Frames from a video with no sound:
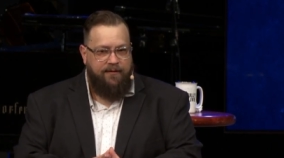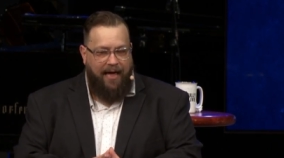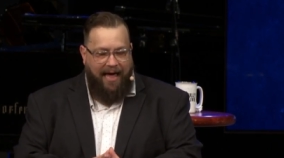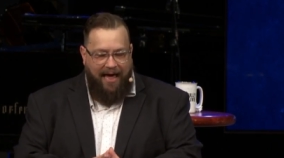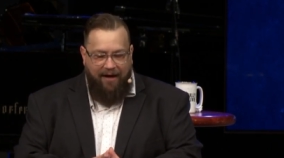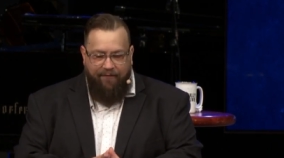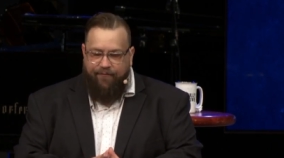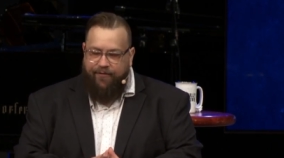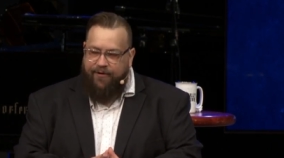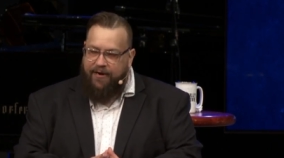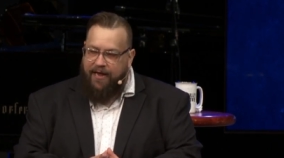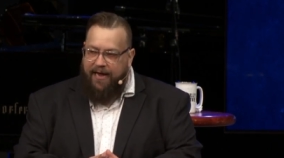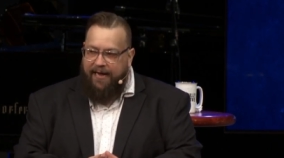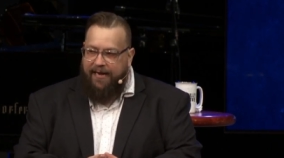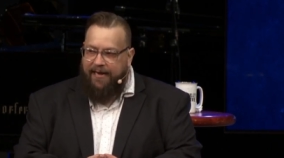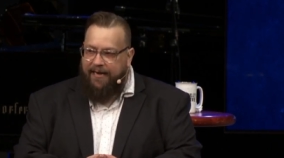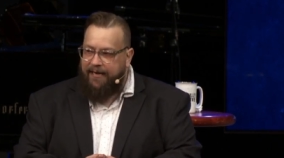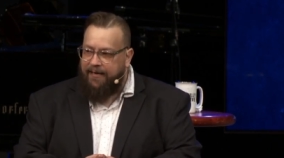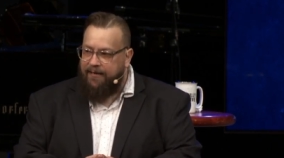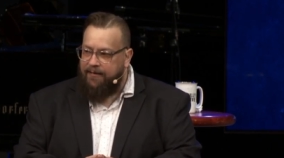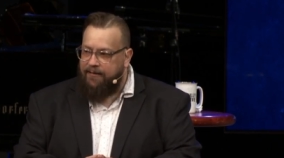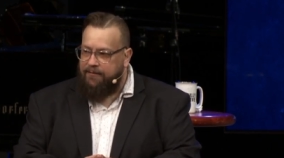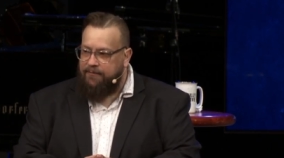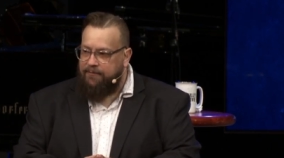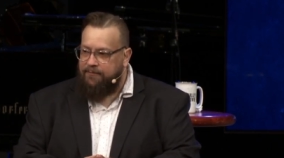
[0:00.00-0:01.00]
Aphrodite,
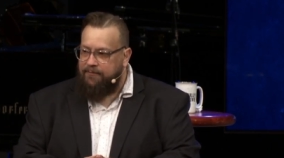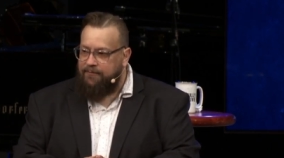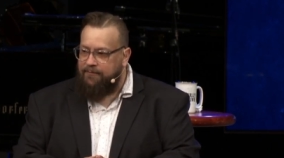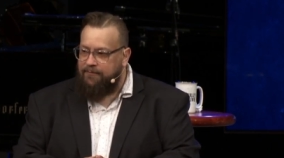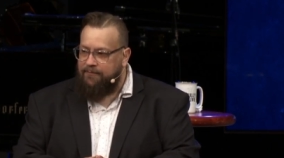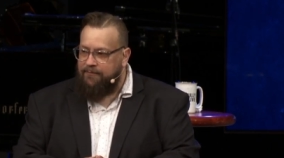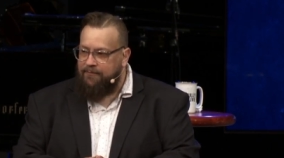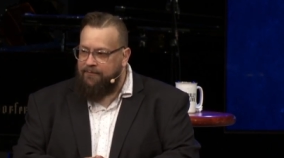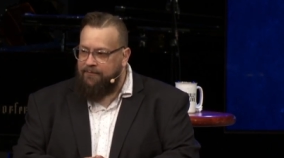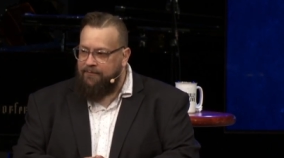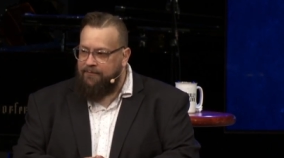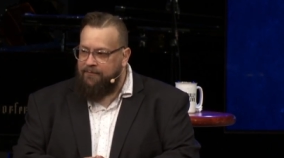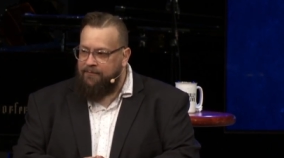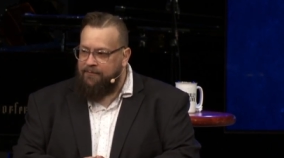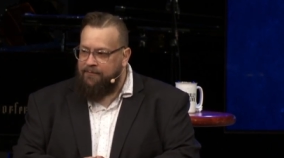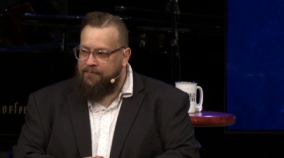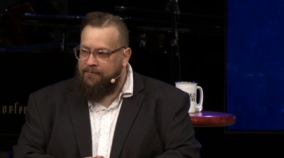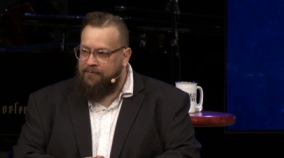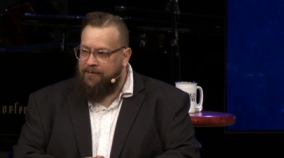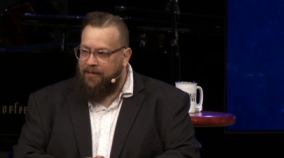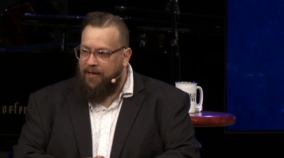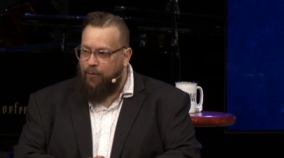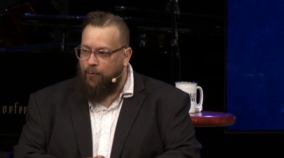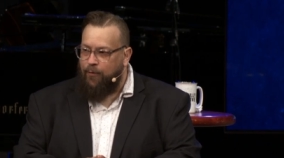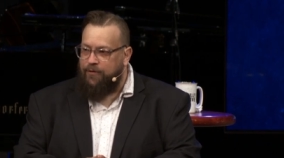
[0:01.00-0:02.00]

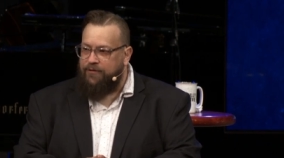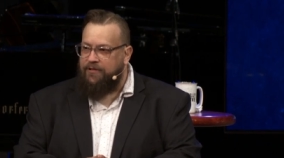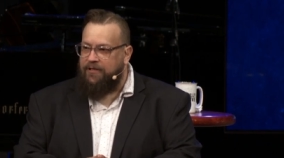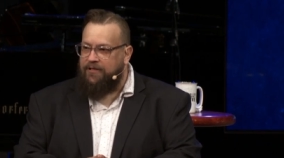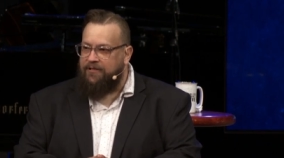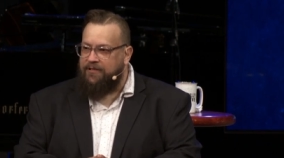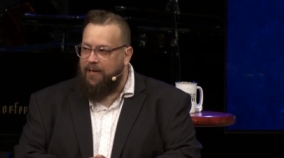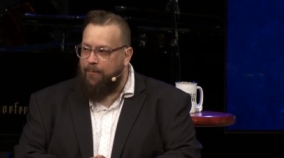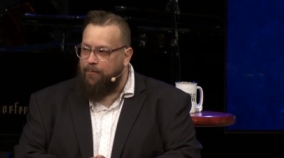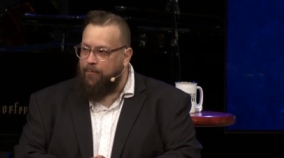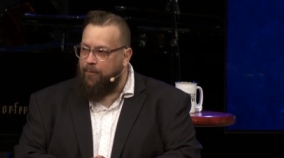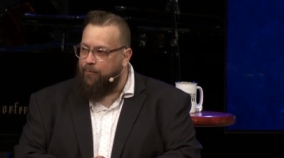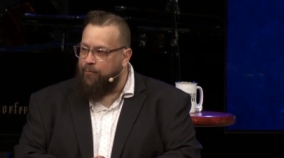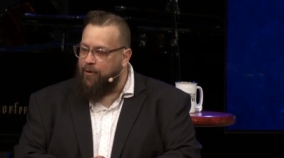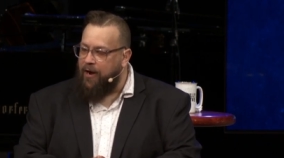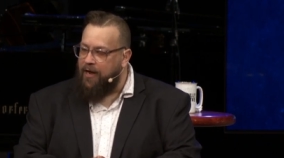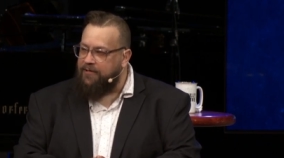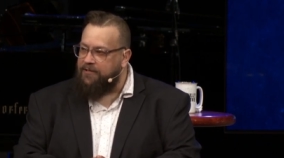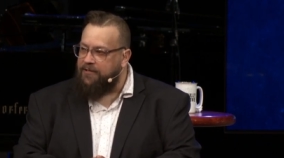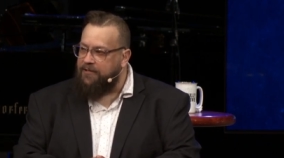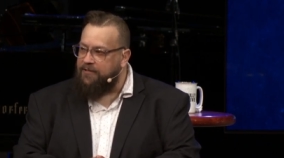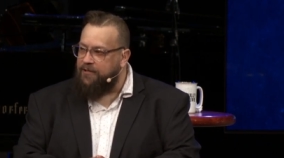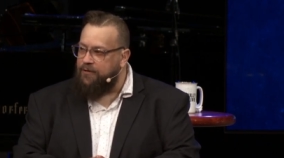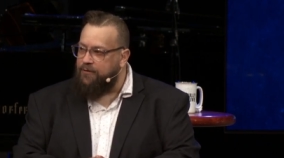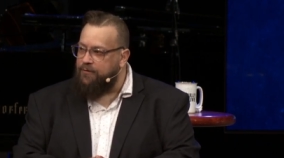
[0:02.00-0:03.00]
and it wasn't the temple
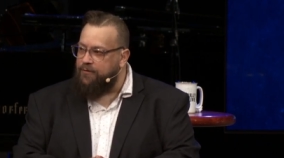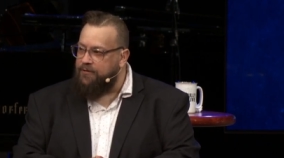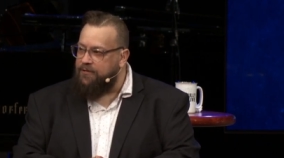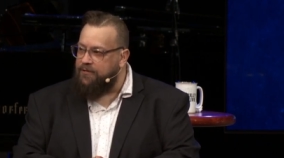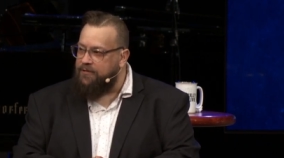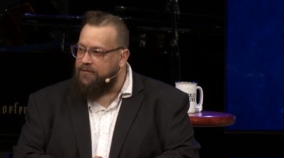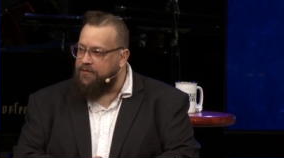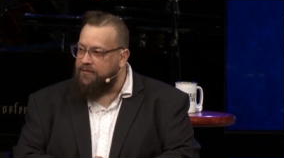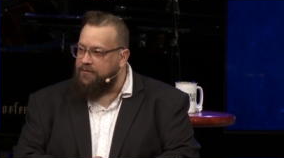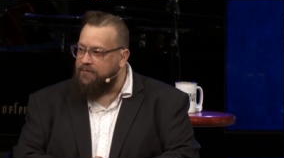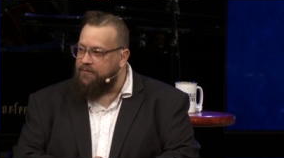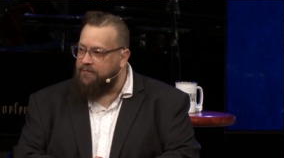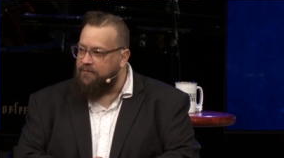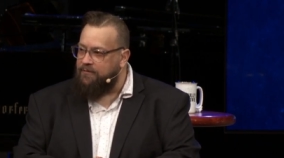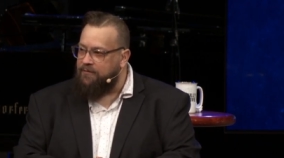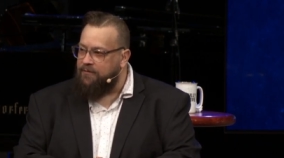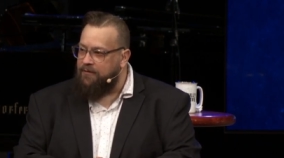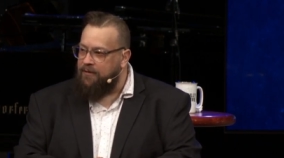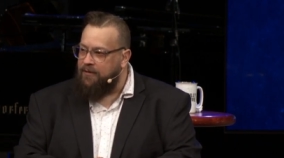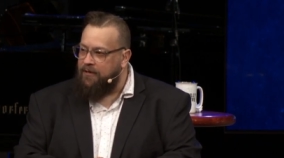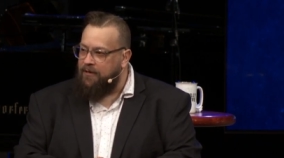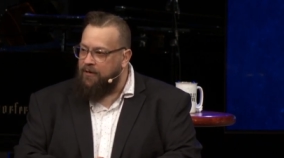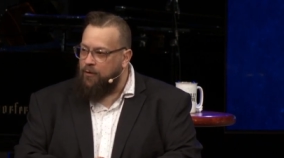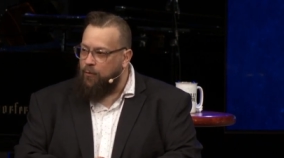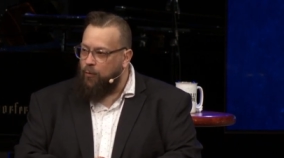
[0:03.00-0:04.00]
prostitutes. It
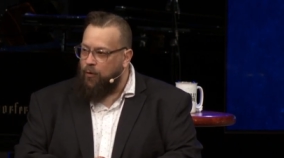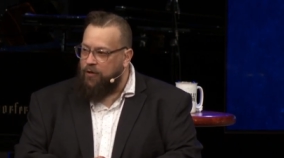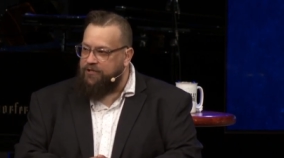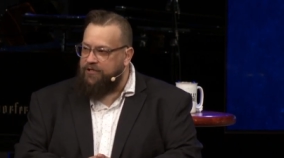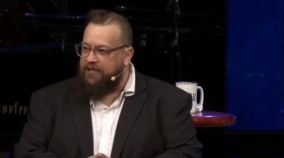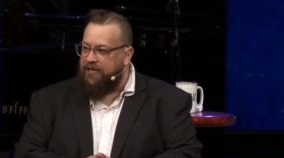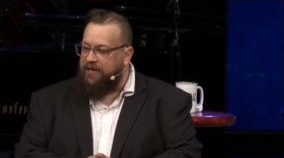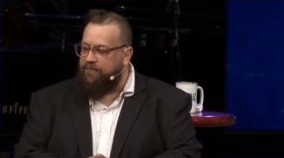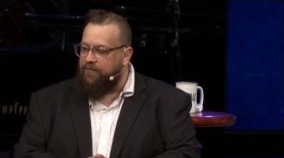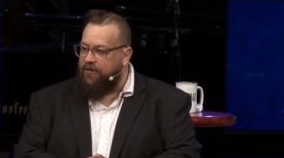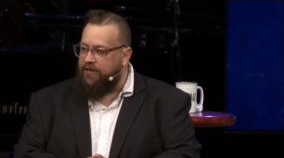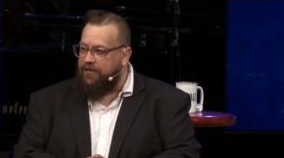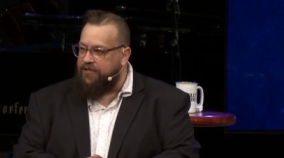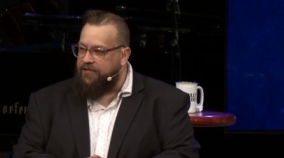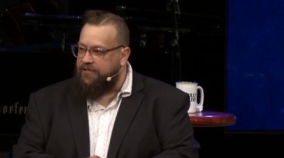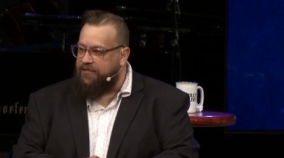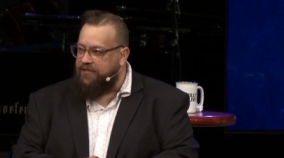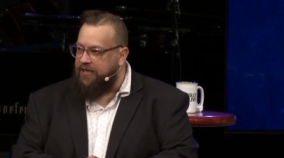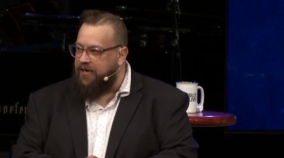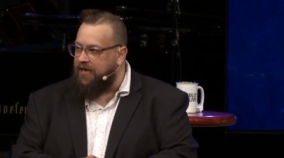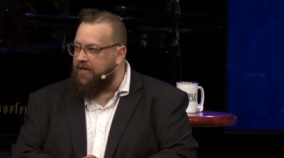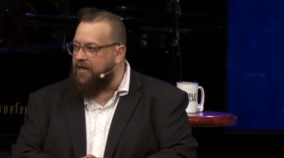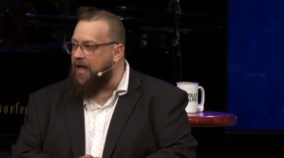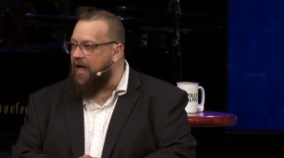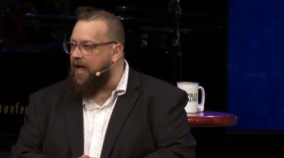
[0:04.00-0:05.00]
wasn't even the
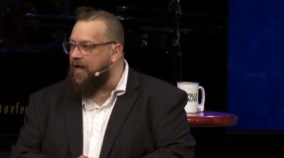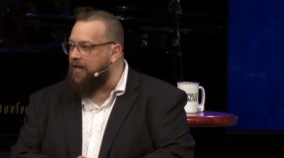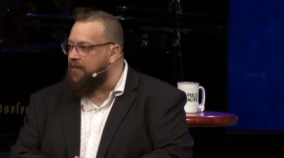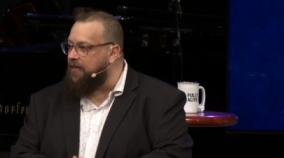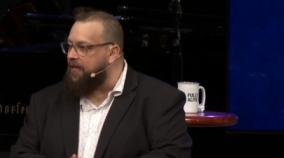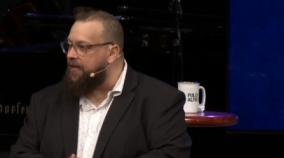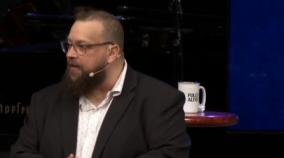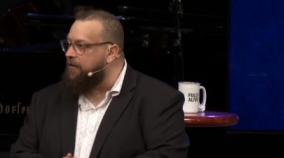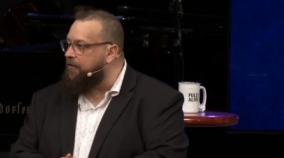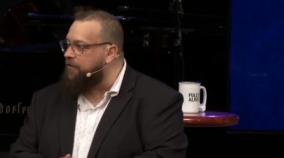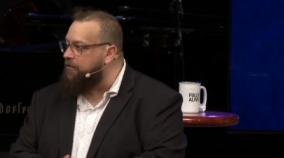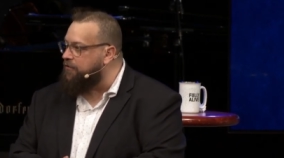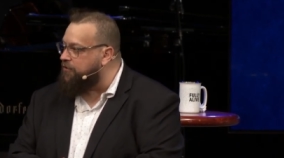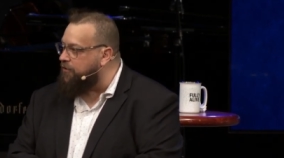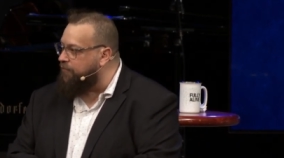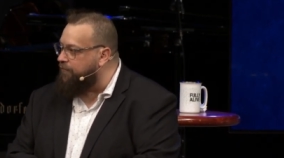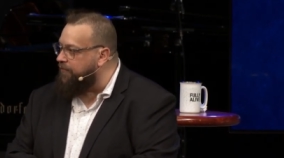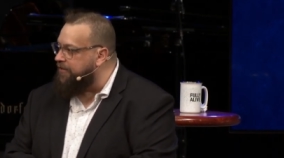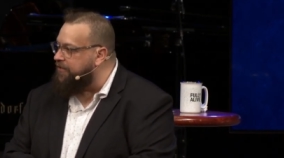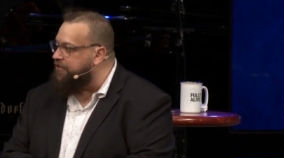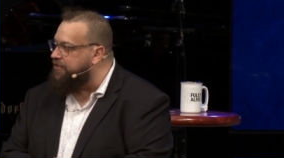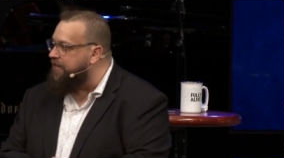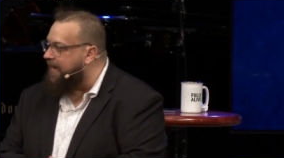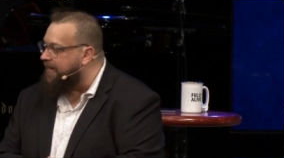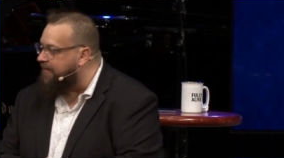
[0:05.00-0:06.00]
synagogue leaders who
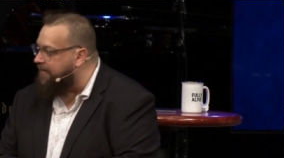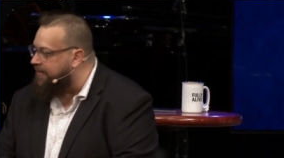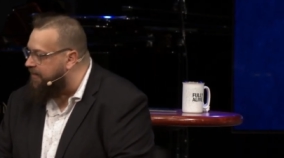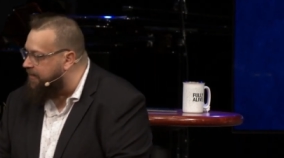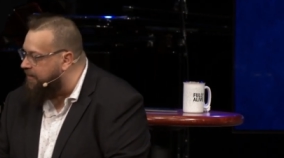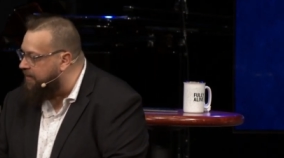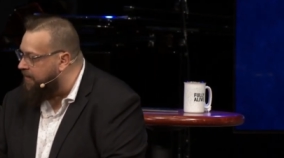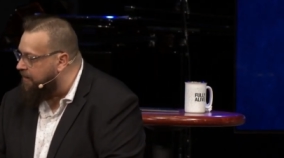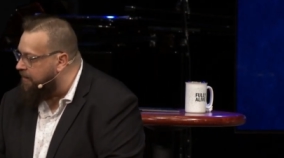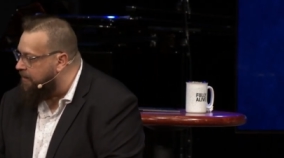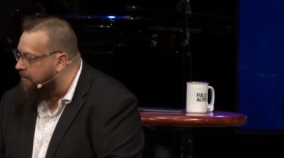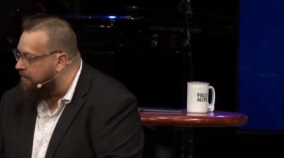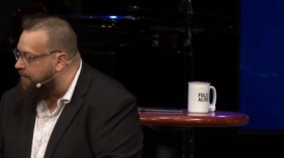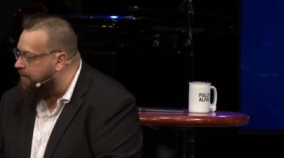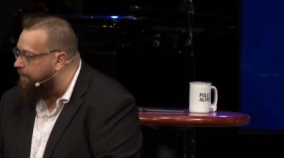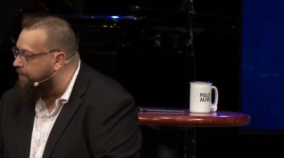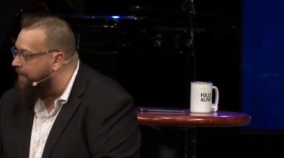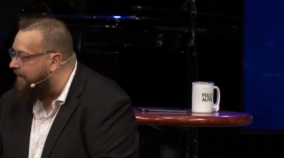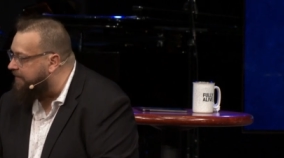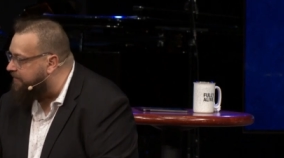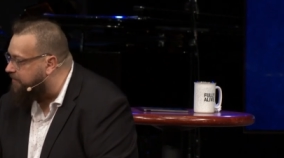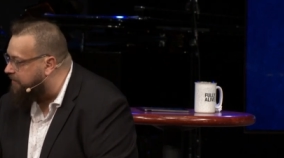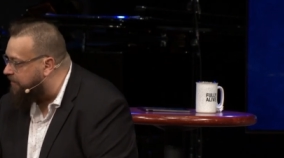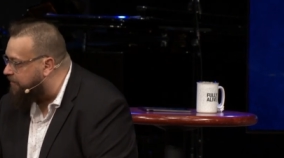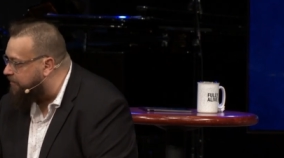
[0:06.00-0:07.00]
rejected the
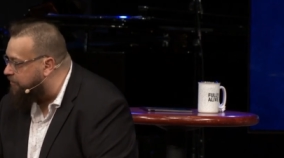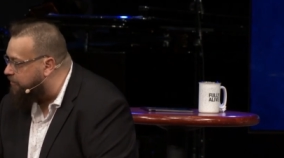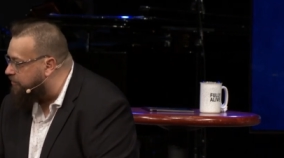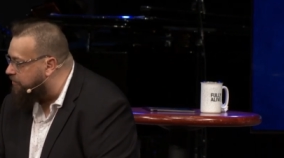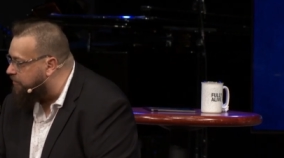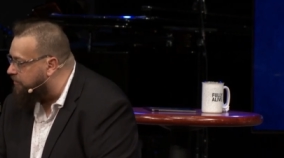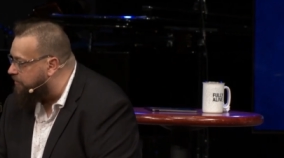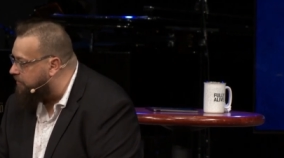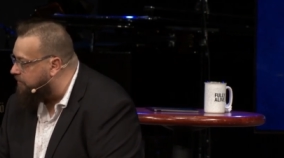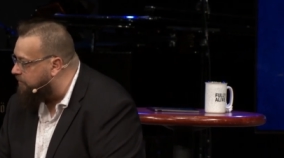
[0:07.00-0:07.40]
message.